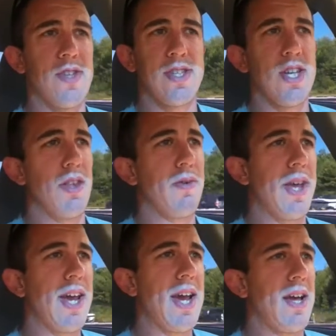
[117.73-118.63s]
Just the other
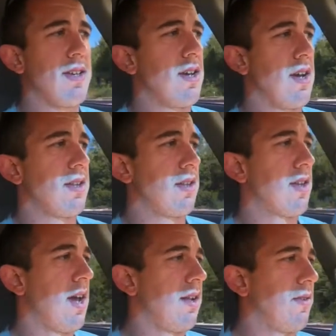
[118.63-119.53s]
day, I
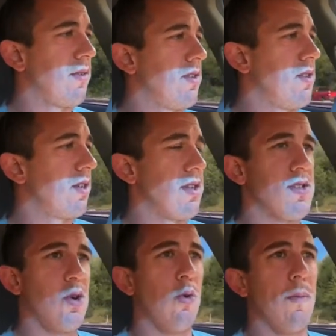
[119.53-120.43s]
kind of took
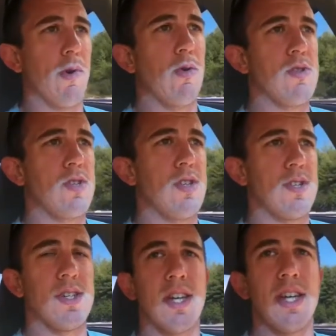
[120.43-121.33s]
this whole approach
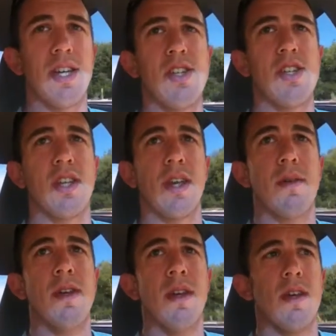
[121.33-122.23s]
just in conditioning.